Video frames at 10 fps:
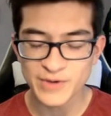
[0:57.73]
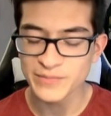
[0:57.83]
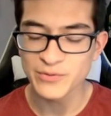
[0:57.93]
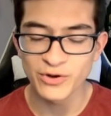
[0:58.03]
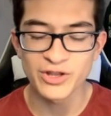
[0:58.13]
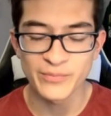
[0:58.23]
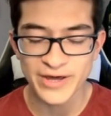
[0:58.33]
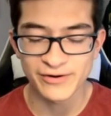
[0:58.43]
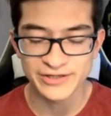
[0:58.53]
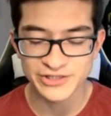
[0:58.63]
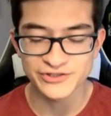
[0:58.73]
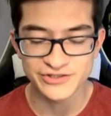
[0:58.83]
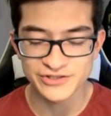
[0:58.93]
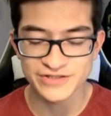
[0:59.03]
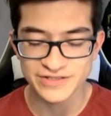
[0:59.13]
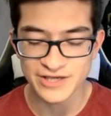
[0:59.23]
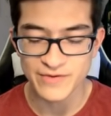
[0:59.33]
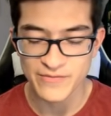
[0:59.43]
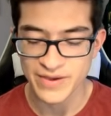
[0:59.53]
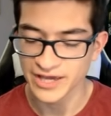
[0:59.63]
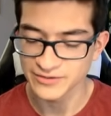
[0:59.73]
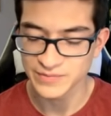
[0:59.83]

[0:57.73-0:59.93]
might be one of the better additions to the team I made